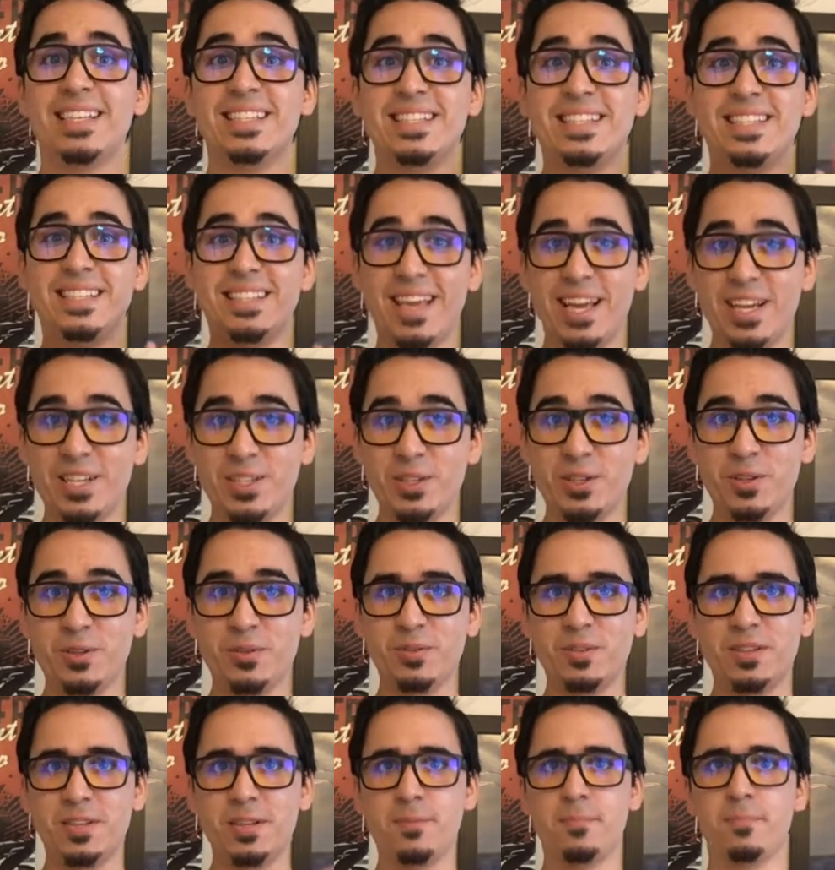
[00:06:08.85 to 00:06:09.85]
Stay tuned.
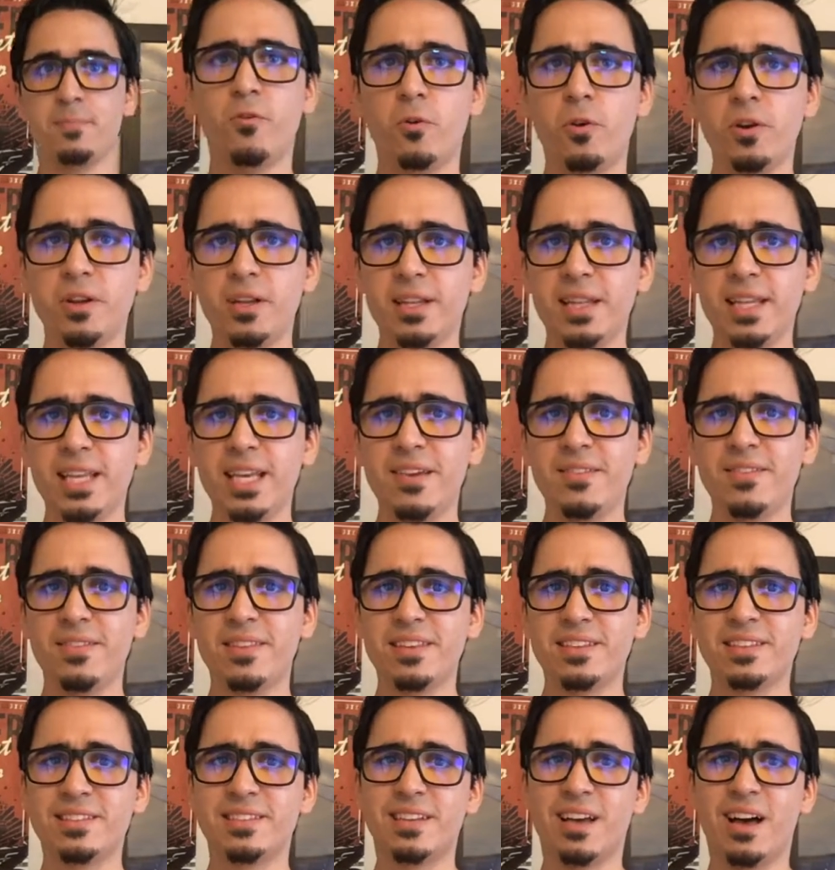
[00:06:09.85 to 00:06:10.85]
Before you leave
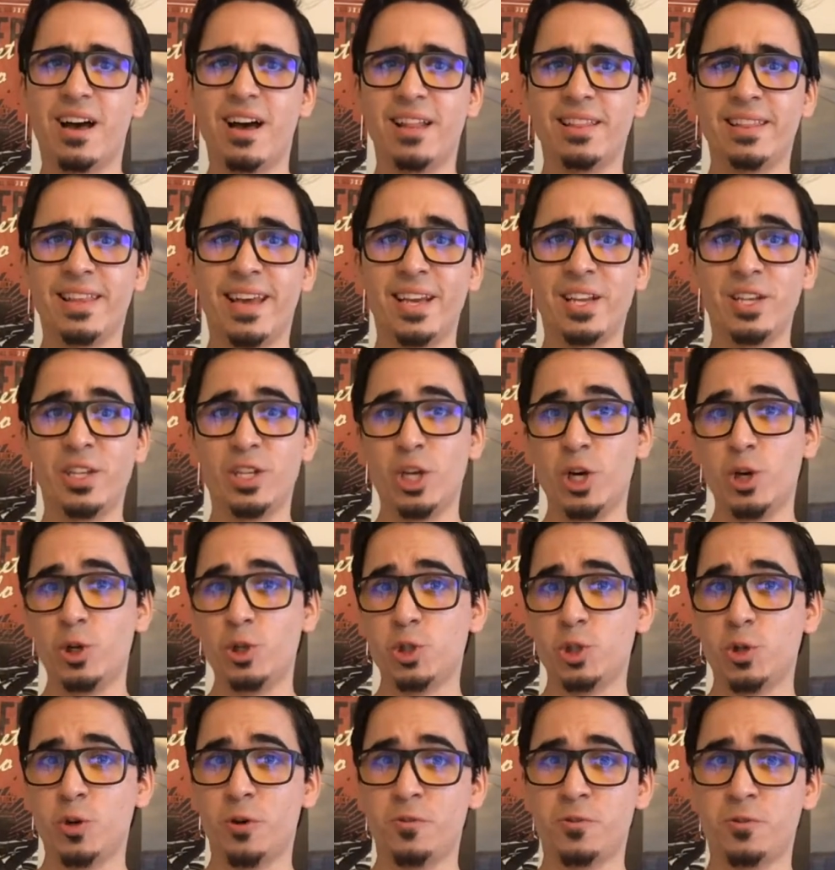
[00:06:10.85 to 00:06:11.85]
this online
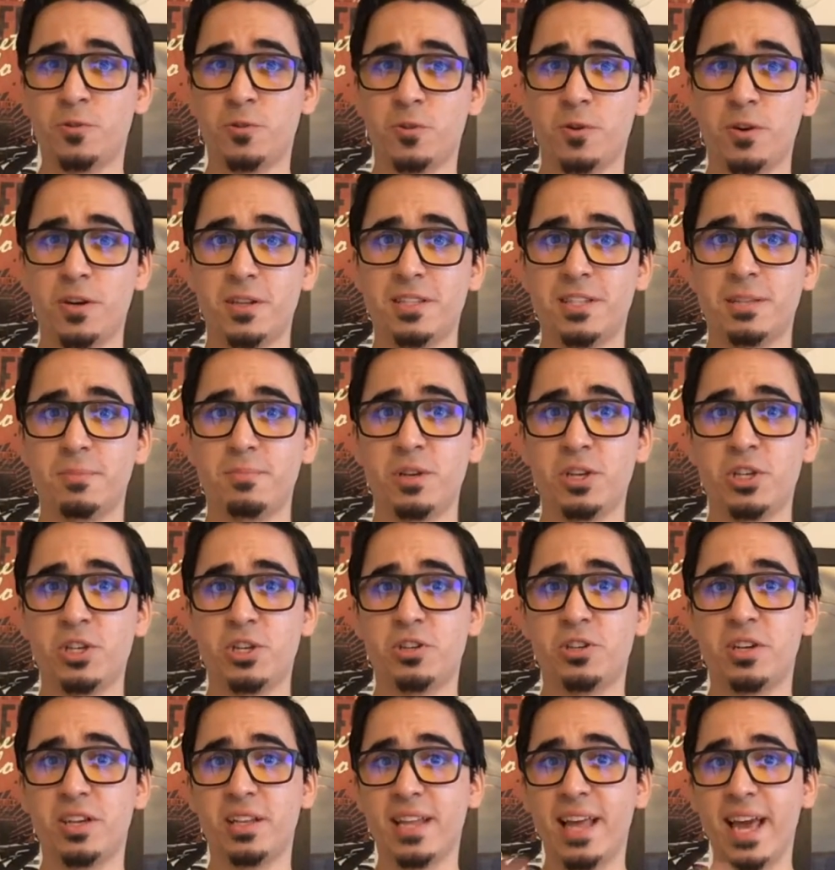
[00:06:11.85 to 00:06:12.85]
dojo of sorts, be
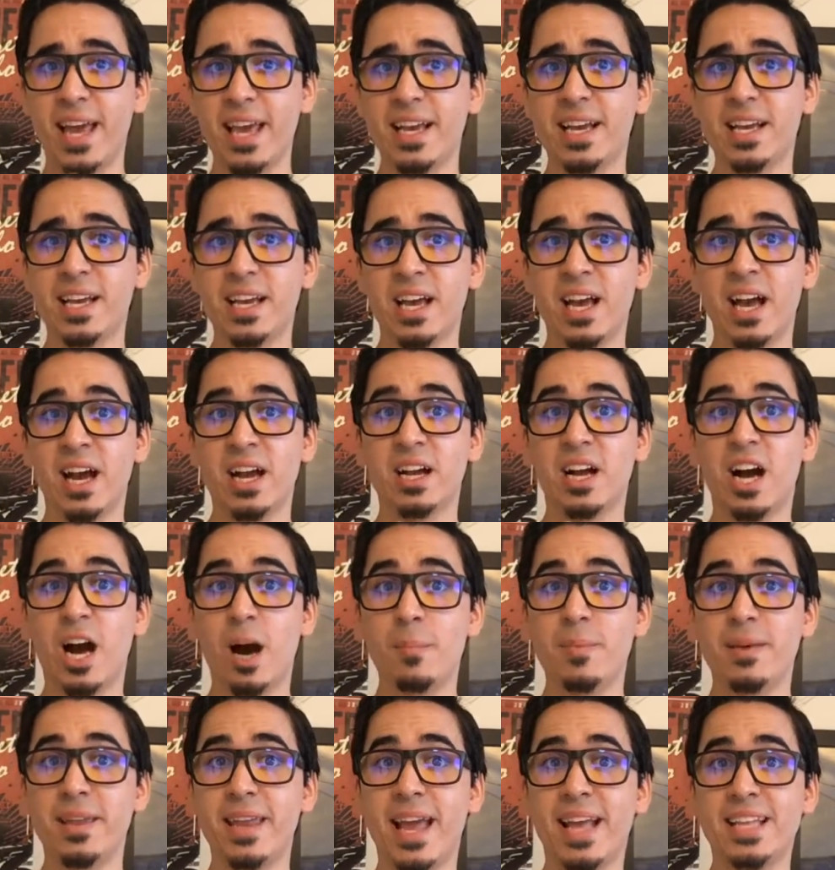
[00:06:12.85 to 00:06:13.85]
sure to like,
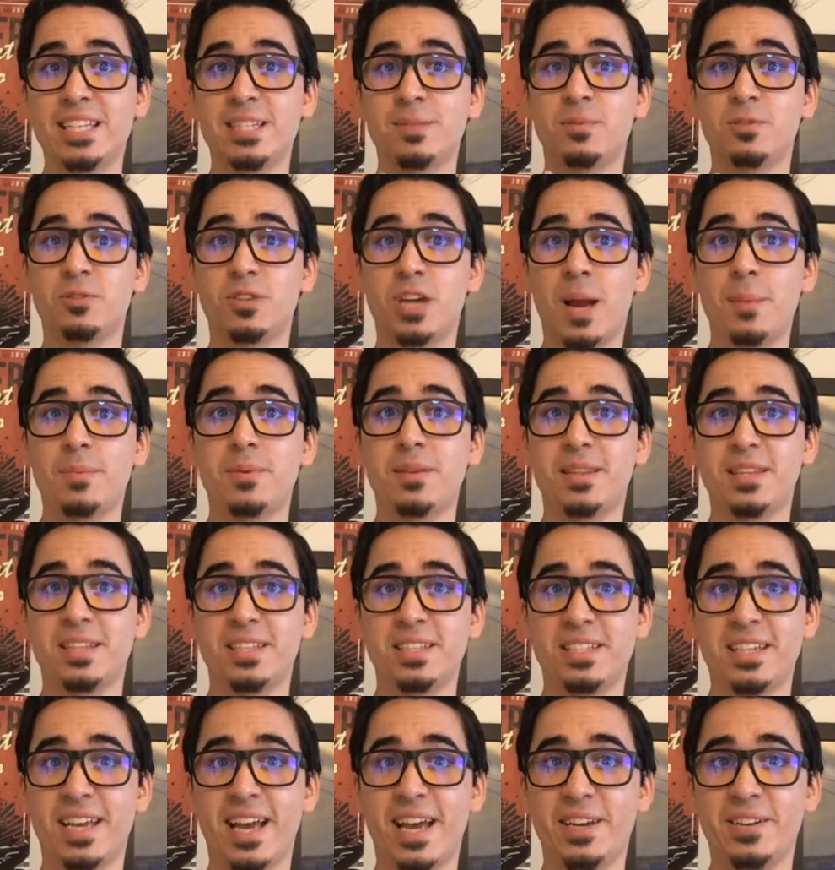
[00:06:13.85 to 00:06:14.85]
comment, and subscribe to
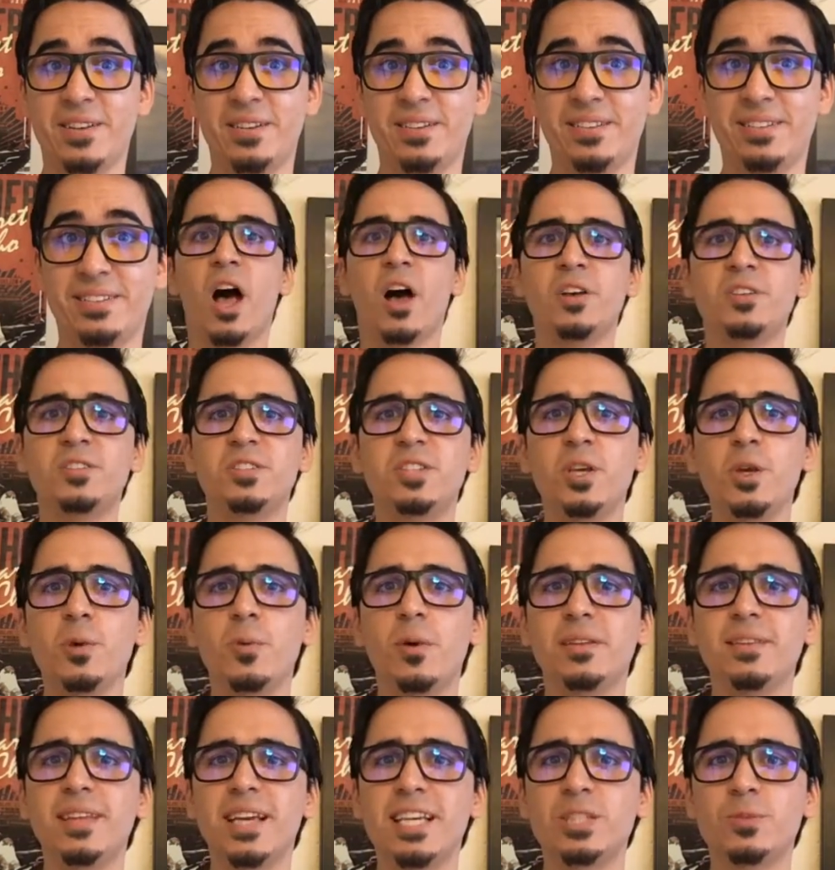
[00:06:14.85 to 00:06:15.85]
this channel. I'll see
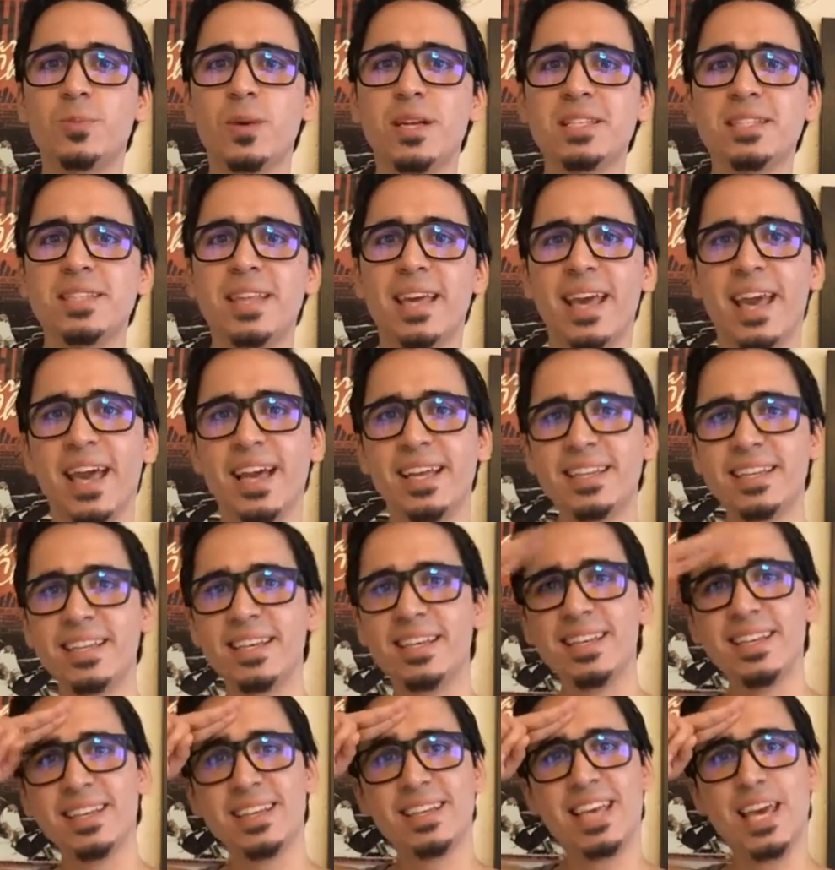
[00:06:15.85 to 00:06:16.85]
you on next Wednesday, and
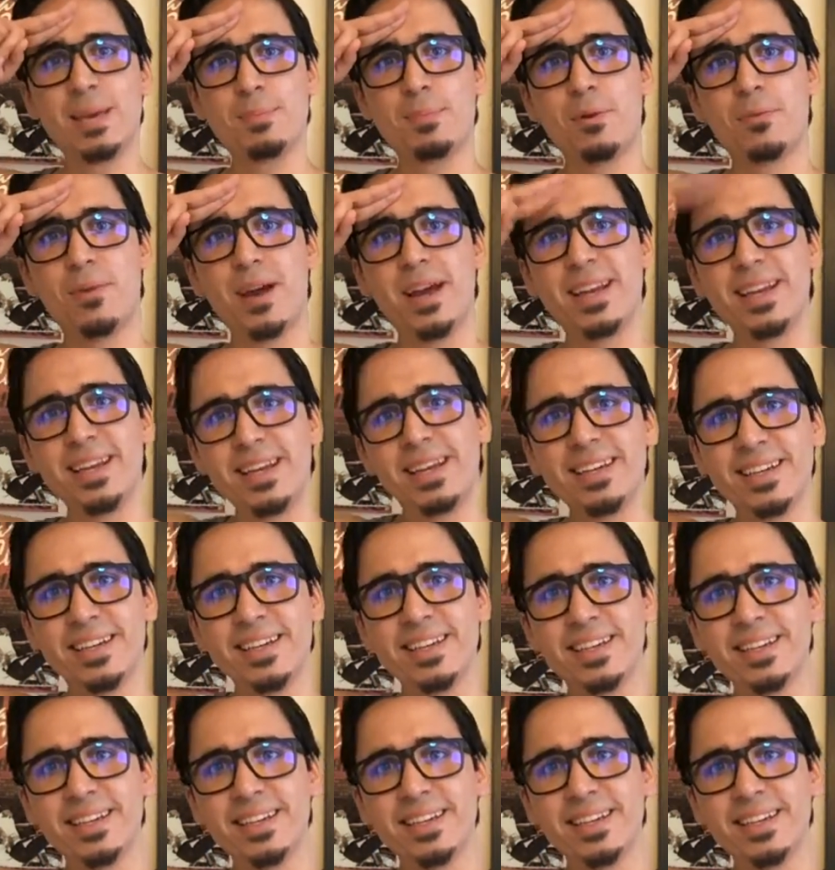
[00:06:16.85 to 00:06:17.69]
keep on writing.